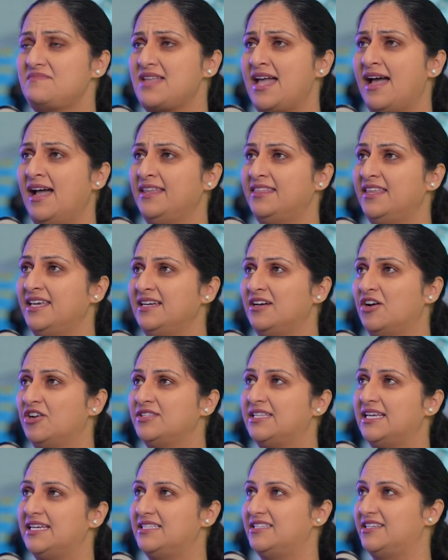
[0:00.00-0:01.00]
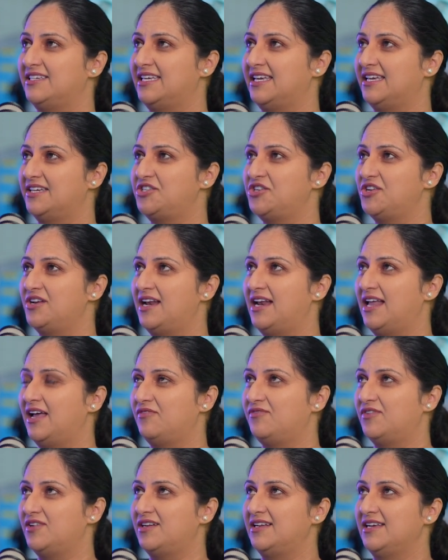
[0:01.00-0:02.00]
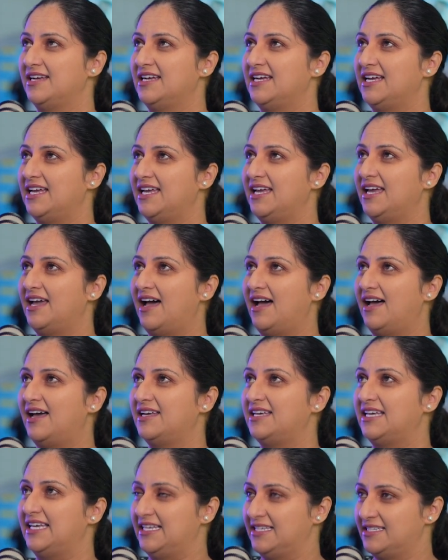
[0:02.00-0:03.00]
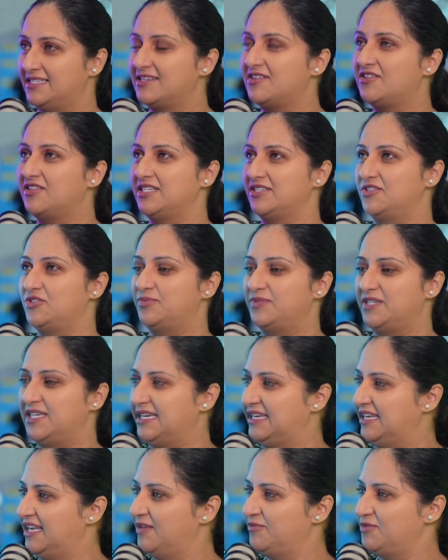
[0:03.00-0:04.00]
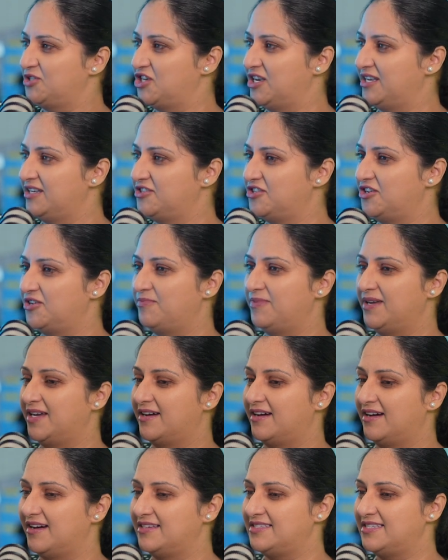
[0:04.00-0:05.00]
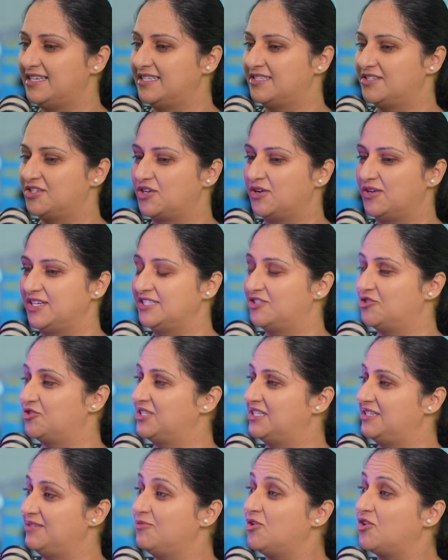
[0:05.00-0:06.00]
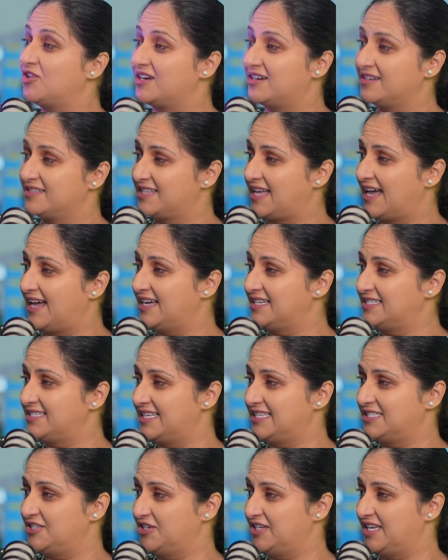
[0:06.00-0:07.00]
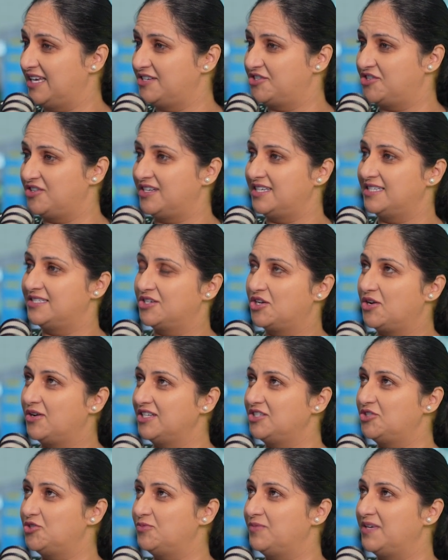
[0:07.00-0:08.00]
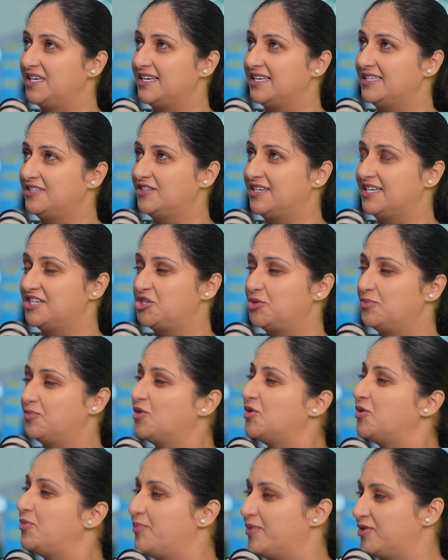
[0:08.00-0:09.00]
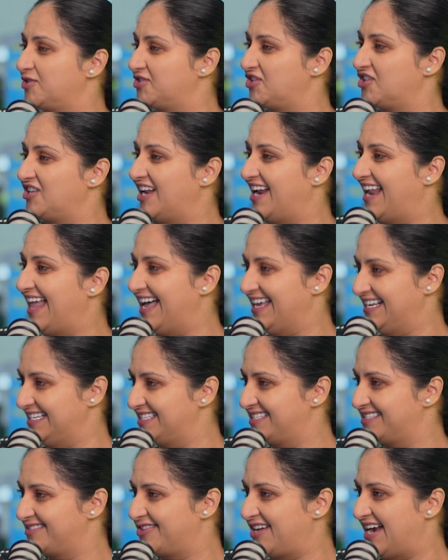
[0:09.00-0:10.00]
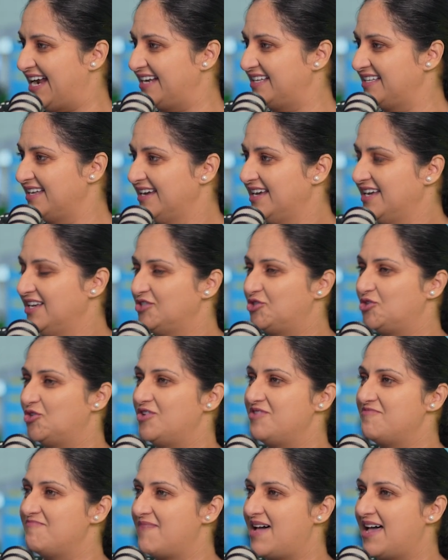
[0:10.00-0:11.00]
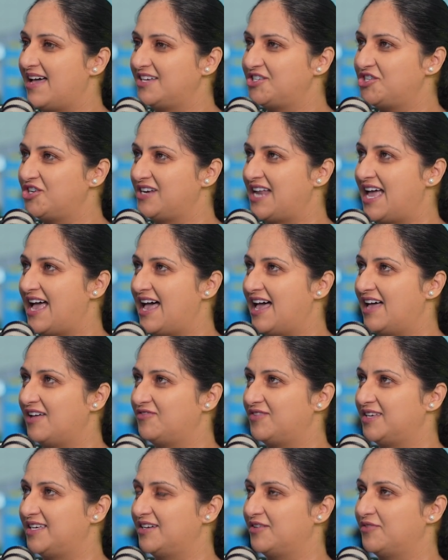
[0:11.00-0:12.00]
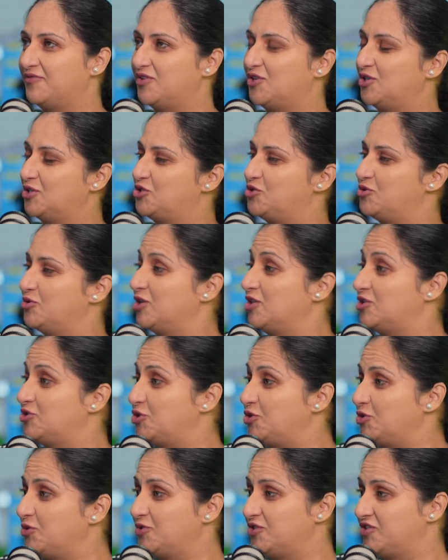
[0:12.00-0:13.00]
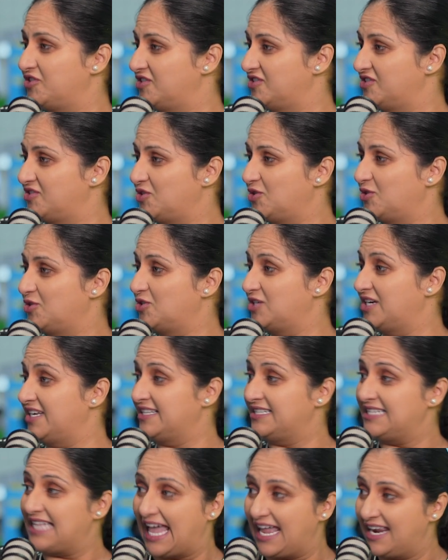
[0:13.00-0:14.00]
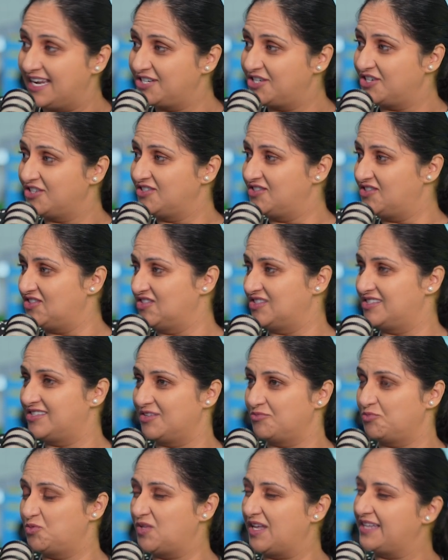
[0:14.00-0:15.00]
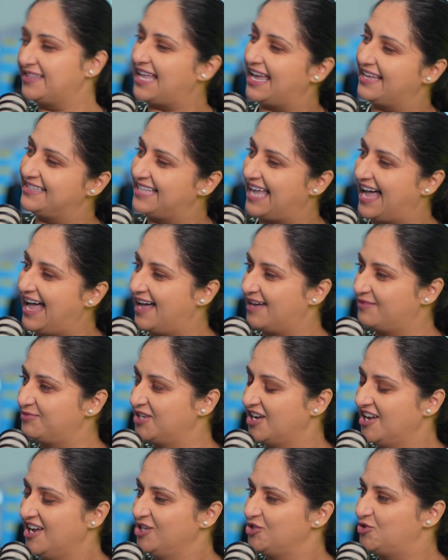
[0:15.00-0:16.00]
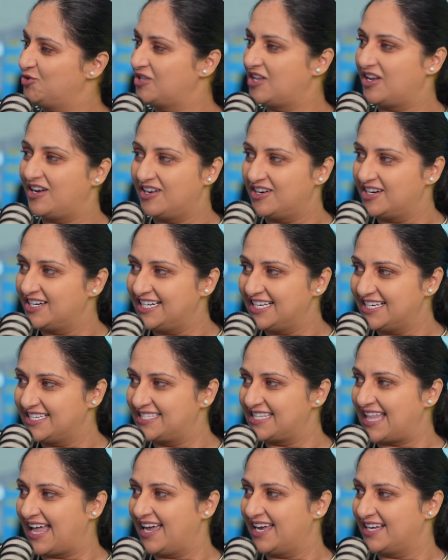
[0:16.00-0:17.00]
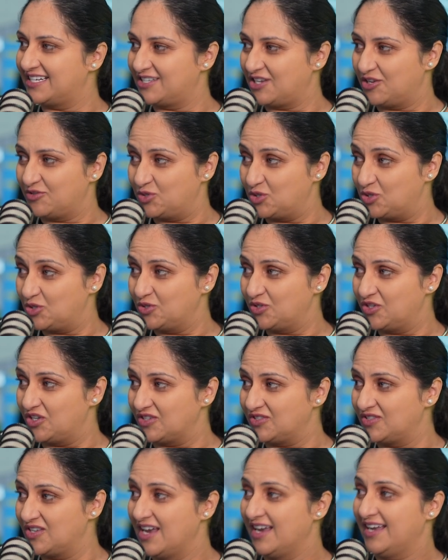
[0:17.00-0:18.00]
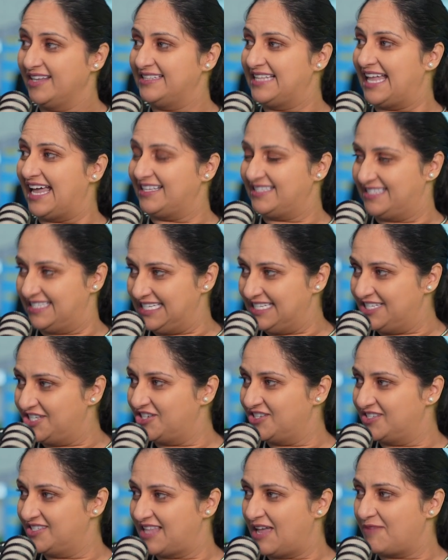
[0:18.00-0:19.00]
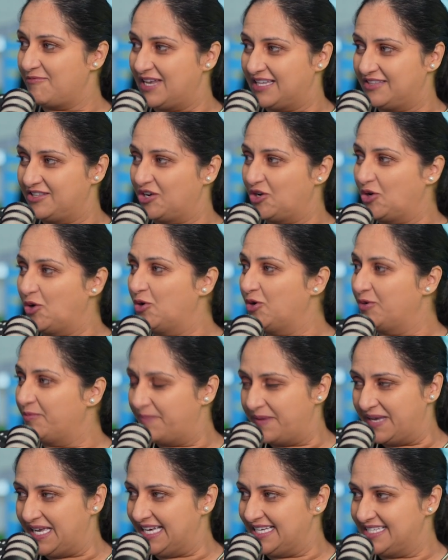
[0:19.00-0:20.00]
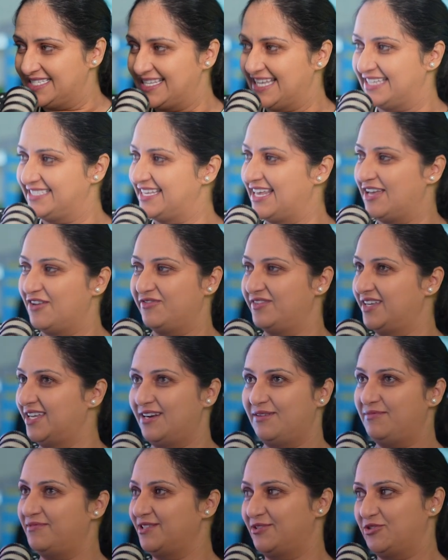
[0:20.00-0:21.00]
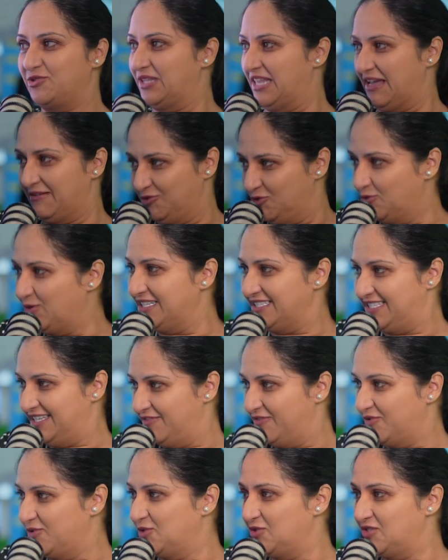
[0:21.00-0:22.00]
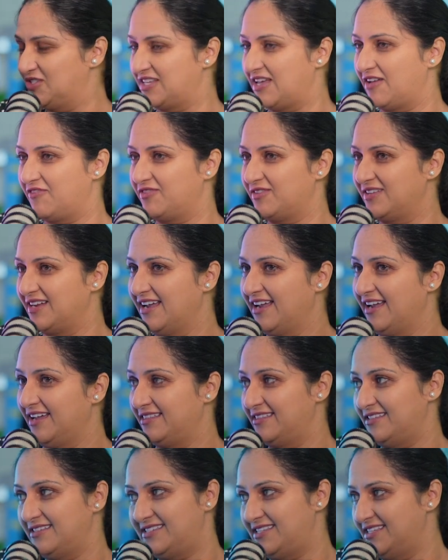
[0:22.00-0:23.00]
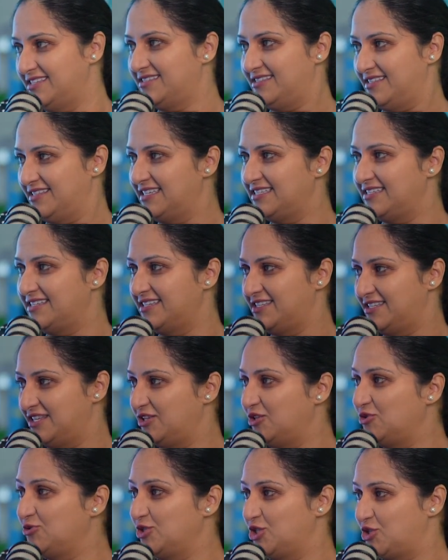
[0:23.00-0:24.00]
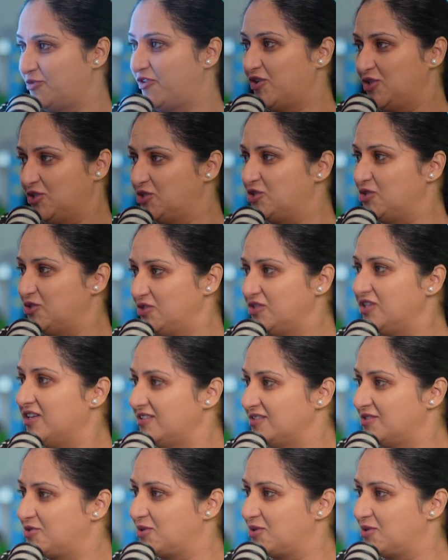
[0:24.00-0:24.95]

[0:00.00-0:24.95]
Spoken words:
I think on the education level, AI is going to be a game changer because it's going to democratize education. It's going to make education more personalized, right? So imagine having virtual tutors or intelligent systems that adapt to the learning style of students, that teaches them at their own pace, that's available to them 24/7. This is huge for students,